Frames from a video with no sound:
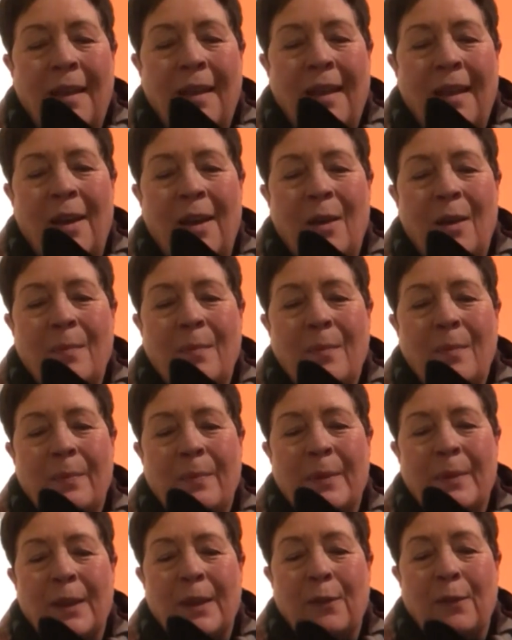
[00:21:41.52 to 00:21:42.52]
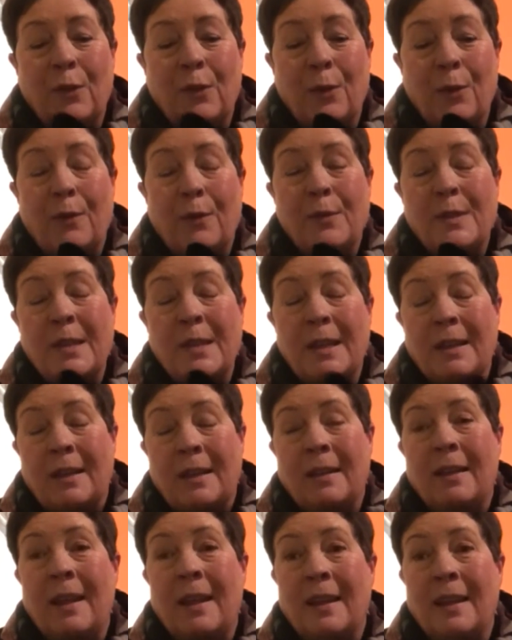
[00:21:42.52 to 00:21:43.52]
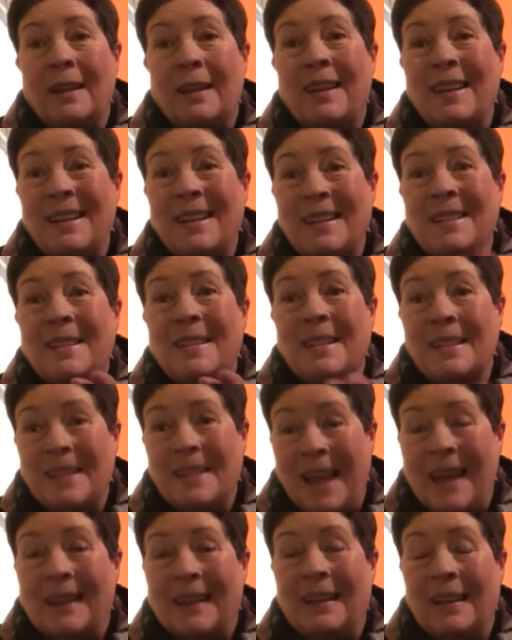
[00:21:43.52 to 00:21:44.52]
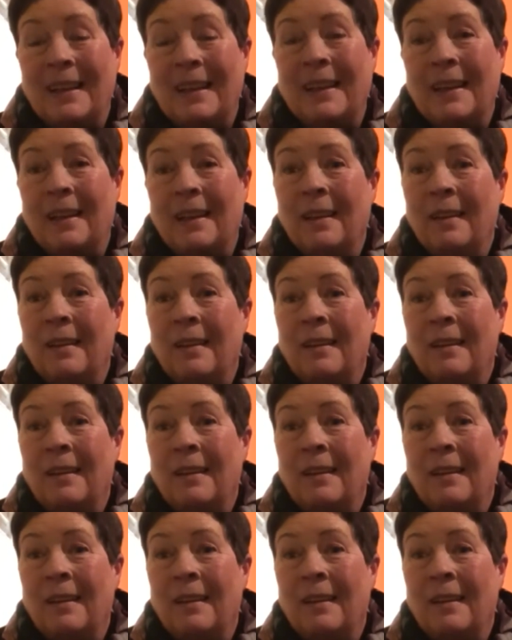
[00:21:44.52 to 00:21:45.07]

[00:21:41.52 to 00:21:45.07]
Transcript: But if you have seen it, that is exactly,